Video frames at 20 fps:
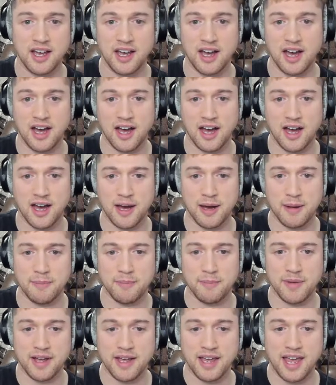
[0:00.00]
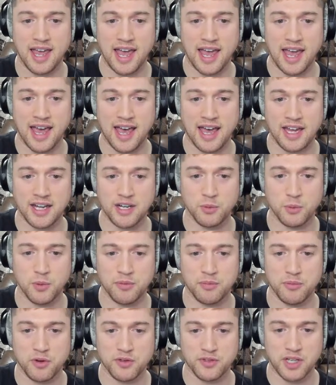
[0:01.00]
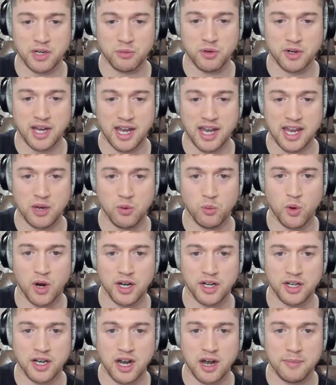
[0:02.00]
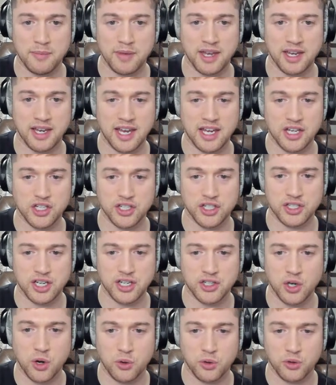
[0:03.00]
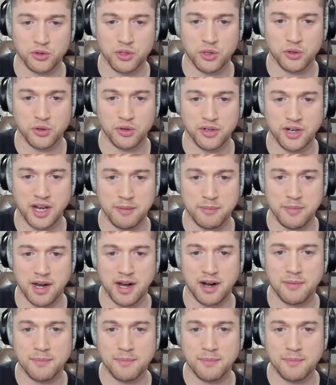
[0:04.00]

Um, and with moves like rook at e1 coming, it's just a total, total nightmare.